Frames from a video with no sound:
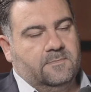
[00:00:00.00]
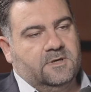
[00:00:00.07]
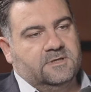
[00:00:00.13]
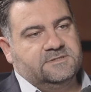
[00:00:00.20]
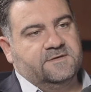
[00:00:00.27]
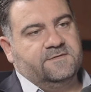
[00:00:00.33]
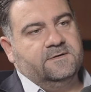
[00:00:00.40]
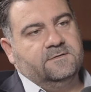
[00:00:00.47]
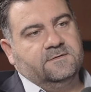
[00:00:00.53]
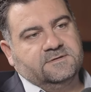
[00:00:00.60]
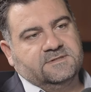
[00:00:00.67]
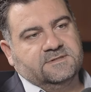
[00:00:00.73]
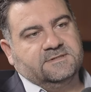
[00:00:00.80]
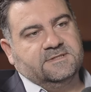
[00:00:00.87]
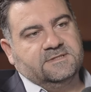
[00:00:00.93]
because I think the
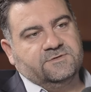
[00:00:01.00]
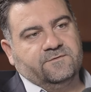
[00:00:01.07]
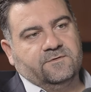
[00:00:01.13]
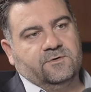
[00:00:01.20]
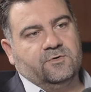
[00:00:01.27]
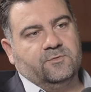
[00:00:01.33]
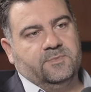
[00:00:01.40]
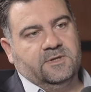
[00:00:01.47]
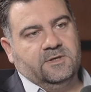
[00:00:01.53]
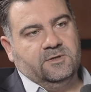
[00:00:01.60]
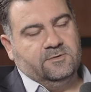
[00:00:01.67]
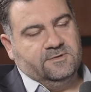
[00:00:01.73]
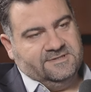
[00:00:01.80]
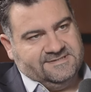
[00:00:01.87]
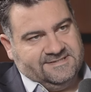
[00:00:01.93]
success of the European
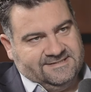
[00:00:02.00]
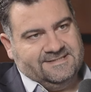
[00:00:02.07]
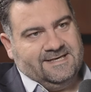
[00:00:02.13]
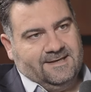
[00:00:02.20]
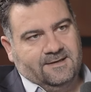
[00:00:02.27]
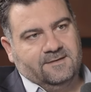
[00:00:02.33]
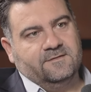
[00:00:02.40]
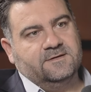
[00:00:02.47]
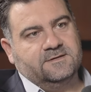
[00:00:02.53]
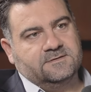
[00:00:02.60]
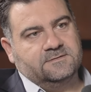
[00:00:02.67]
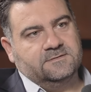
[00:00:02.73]
Union is exactly this.